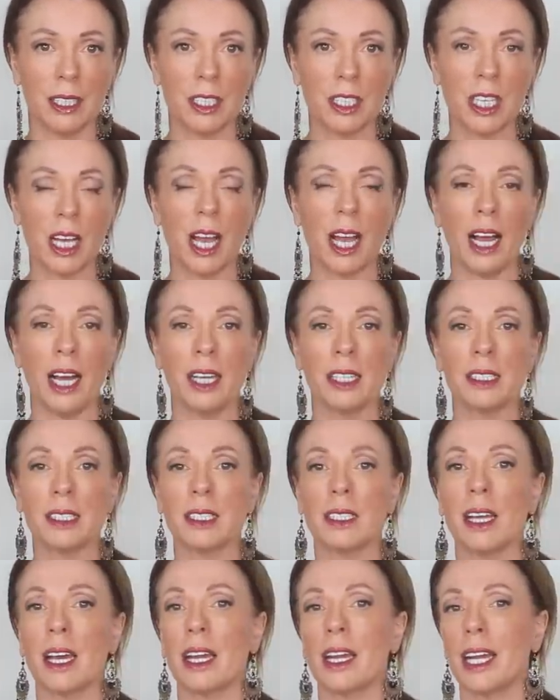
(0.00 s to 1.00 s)
To
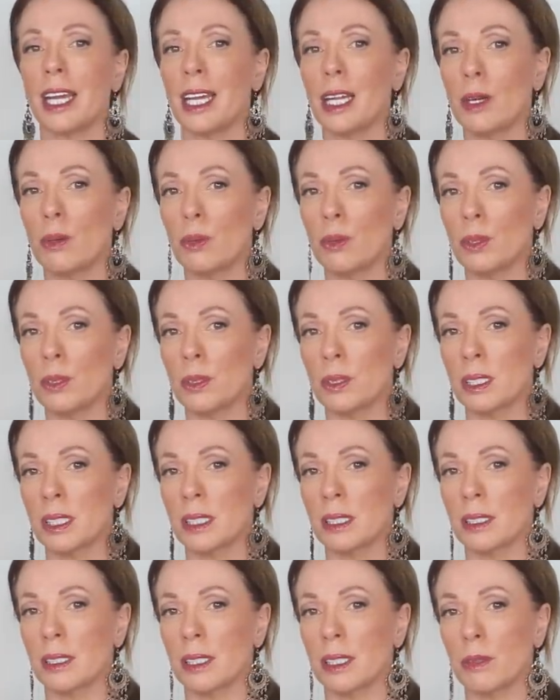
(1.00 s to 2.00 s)
us, that
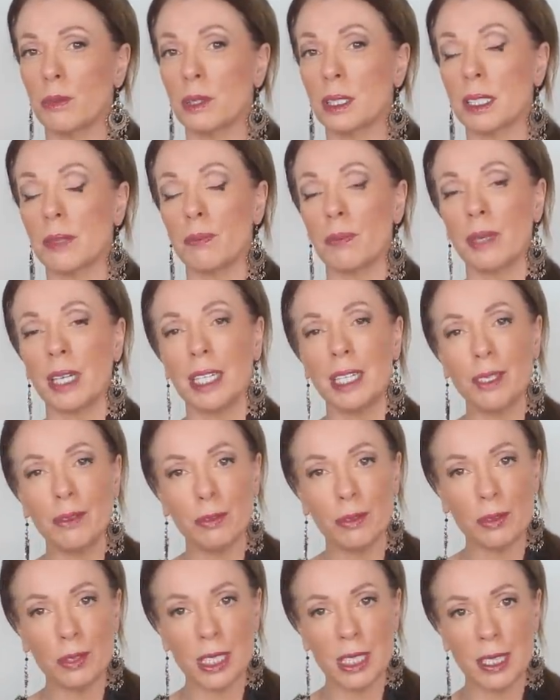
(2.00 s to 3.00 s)
equals, I wasn't
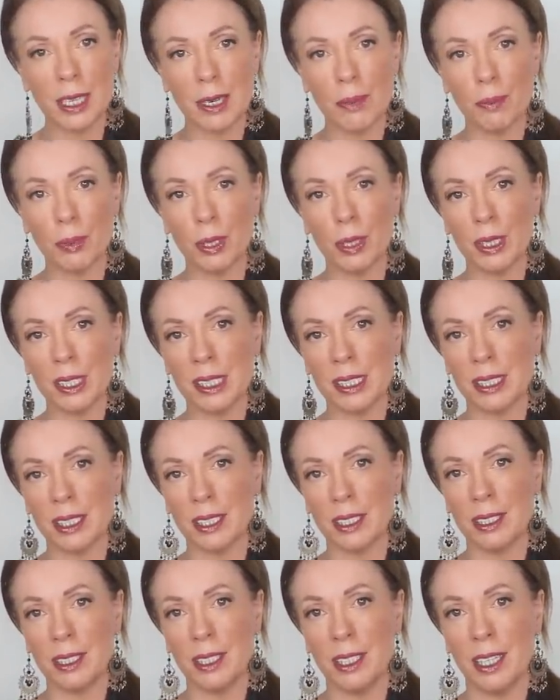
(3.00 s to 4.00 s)
meaningful to that
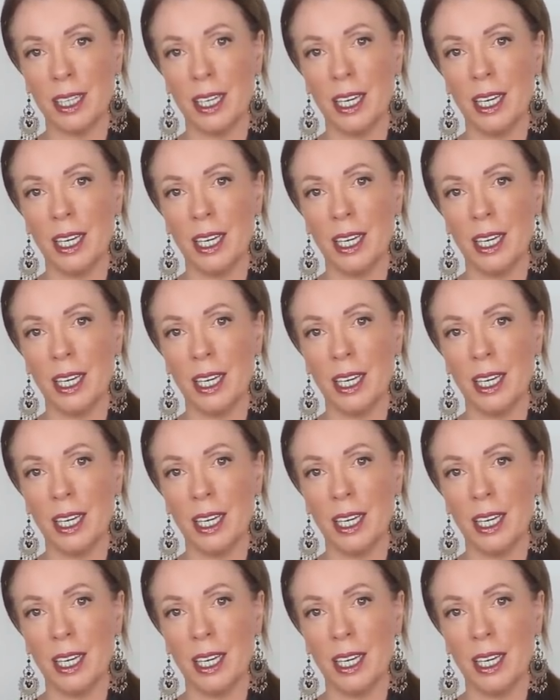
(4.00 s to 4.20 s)
person.